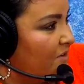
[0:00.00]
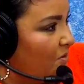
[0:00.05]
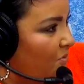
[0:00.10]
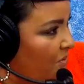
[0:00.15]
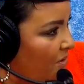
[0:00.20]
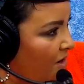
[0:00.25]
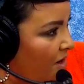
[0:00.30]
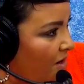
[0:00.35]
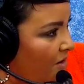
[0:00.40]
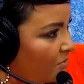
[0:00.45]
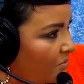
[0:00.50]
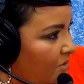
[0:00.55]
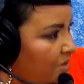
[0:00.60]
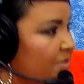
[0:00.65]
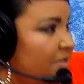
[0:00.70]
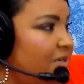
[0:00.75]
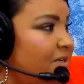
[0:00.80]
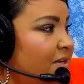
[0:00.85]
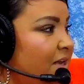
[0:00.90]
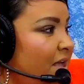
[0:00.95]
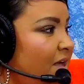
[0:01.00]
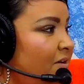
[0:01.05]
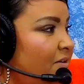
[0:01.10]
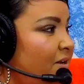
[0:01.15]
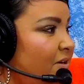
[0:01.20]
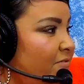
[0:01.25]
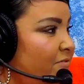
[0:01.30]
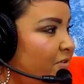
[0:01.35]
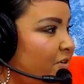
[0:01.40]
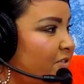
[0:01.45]
going on with Denton
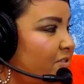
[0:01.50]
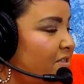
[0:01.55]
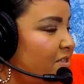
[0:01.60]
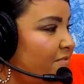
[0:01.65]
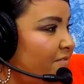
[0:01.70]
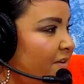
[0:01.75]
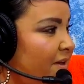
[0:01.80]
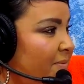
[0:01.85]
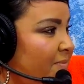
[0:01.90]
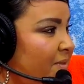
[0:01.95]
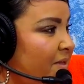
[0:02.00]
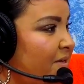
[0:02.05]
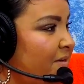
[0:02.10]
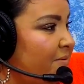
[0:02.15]
County Friends of the Family?